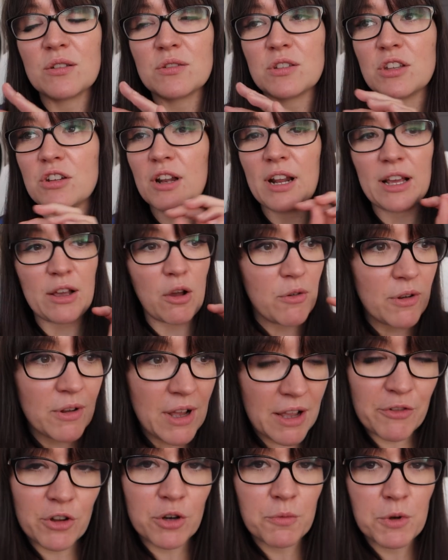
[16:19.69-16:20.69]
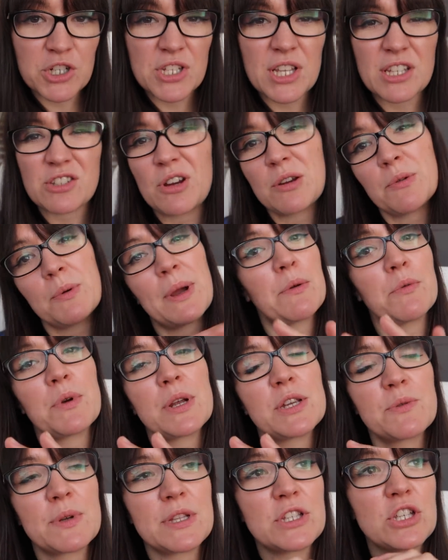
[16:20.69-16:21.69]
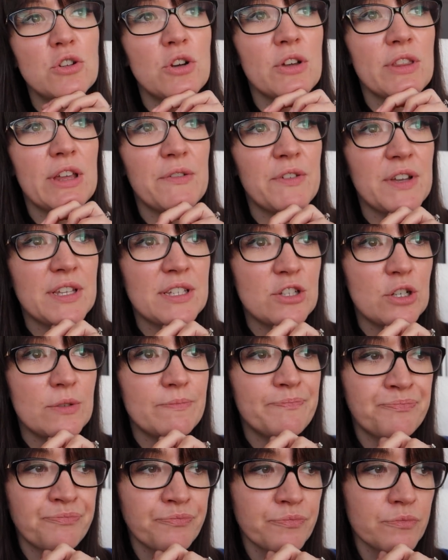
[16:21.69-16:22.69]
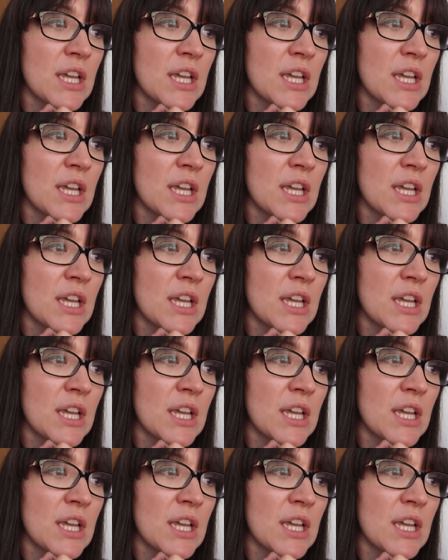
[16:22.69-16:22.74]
You know, like, oh, I've got to watch that straight away. Which ones are you not that fast on?